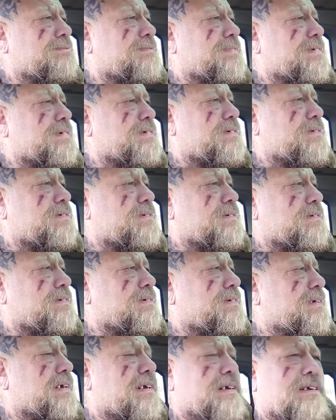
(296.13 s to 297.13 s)
you know,
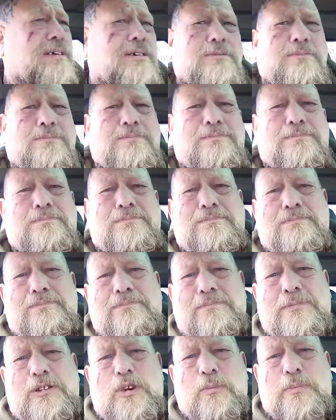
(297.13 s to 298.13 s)
um,
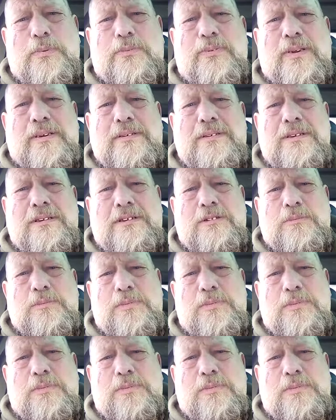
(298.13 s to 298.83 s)
to prevent it.